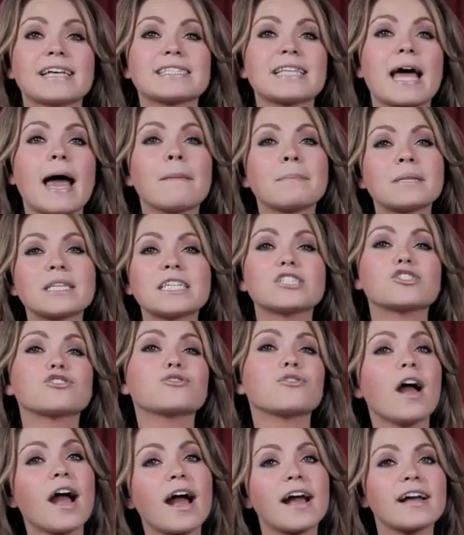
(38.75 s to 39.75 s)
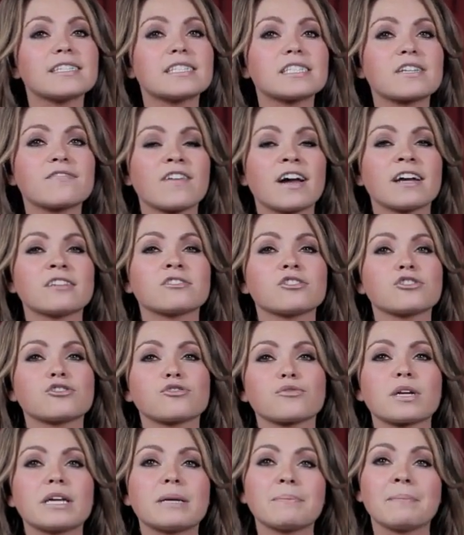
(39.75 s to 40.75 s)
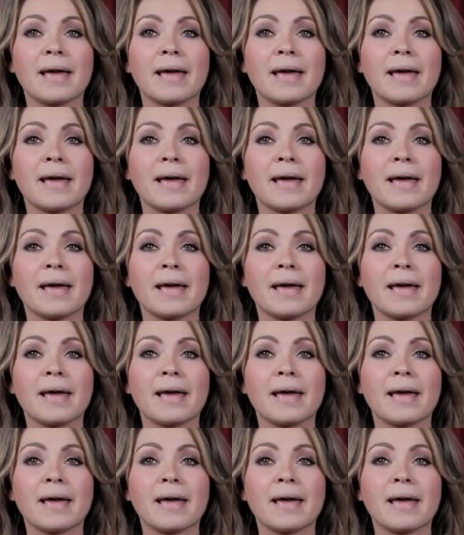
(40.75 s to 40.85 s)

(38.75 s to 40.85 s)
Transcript: as Emily tries to find her dream